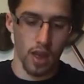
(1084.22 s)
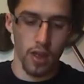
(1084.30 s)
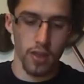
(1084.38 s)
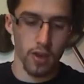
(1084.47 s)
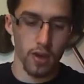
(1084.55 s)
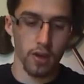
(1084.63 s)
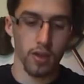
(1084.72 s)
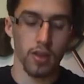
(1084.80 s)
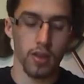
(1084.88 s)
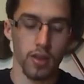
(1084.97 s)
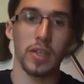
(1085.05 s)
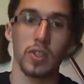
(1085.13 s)
other
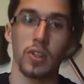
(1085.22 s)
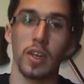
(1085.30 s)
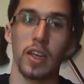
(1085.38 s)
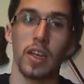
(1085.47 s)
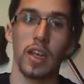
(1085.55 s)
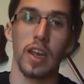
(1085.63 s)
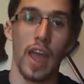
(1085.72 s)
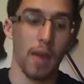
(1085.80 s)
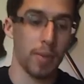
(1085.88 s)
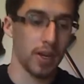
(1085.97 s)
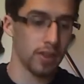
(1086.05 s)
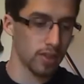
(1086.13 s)
abyssal
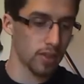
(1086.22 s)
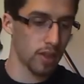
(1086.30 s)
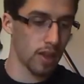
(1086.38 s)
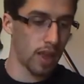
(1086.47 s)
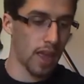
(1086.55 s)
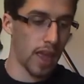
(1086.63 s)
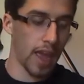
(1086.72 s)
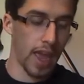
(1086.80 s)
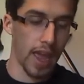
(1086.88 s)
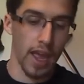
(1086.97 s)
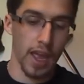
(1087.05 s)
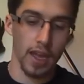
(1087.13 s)
inhabitants,
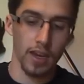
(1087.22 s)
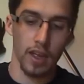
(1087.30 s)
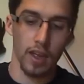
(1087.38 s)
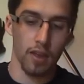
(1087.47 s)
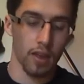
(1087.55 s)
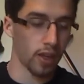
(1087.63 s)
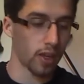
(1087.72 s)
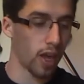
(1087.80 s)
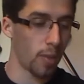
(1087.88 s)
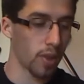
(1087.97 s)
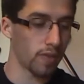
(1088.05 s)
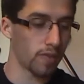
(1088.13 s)
and a
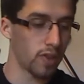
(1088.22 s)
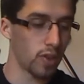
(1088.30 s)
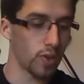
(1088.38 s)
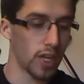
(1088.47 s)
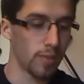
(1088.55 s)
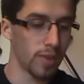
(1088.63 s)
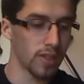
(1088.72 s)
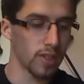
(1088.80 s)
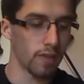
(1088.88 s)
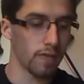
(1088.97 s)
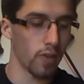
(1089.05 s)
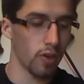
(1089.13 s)
couple of new demons,
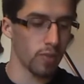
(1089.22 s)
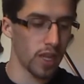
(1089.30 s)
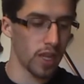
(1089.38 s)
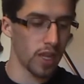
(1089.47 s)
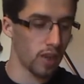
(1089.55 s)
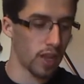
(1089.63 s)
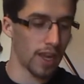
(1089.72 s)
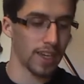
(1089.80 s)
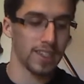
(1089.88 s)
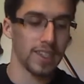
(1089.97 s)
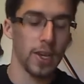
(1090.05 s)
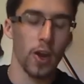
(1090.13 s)
the Vermlick, a
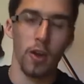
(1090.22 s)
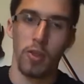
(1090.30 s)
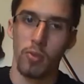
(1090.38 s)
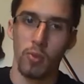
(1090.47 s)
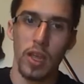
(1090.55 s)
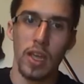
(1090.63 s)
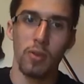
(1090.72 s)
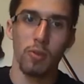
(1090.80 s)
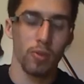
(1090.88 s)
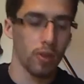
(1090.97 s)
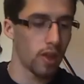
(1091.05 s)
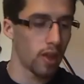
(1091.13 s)

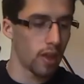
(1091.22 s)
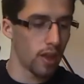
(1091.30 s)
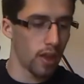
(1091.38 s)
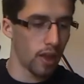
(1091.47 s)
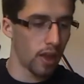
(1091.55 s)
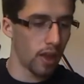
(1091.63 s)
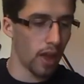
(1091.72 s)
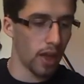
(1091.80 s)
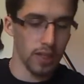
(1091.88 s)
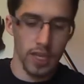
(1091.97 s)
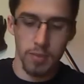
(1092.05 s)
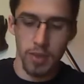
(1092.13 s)

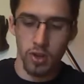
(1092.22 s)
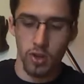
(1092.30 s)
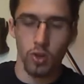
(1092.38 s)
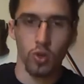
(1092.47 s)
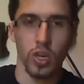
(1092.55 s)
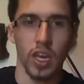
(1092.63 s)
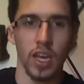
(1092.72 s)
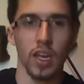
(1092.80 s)
CR3 demon who